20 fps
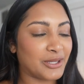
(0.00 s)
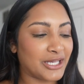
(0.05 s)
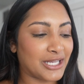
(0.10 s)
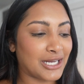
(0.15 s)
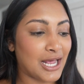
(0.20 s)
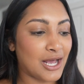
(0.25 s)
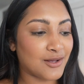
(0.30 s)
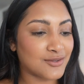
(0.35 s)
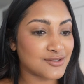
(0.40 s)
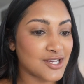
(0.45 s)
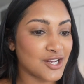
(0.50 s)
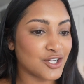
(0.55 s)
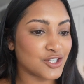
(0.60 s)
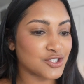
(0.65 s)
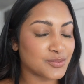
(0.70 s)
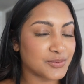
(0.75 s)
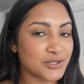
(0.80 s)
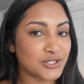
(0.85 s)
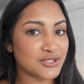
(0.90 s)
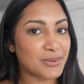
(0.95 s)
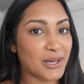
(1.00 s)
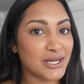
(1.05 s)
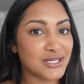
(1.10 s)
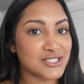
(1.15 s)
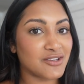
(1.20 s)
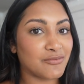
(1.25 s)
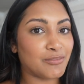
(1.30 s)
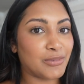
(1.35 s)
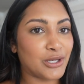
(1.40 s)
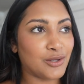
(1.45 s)
like an outsider's
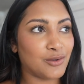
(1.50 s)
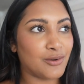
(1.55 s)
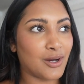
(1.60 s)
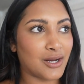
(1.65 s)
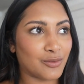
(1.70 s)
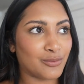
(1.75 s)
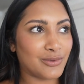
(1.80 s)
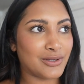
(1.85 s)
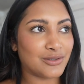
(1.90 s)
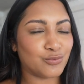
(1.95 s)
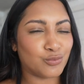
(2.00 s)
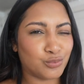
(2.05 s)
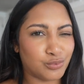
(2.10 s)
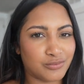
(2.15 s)
perspective, but you gotta